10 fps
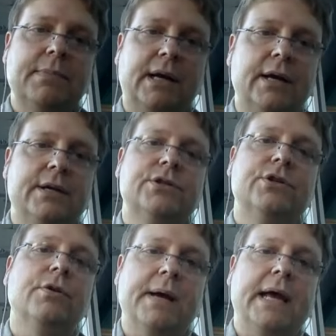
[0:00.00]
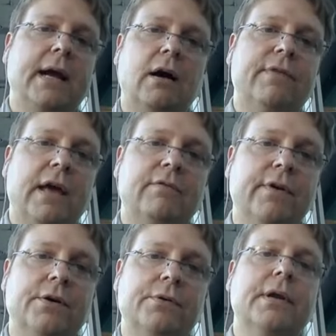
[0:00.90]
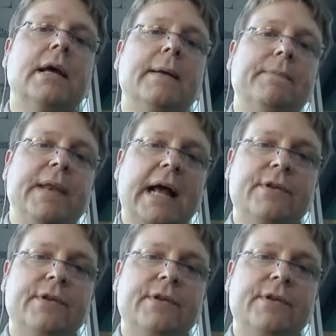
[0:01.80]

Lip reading: because you're paying off that phone. Now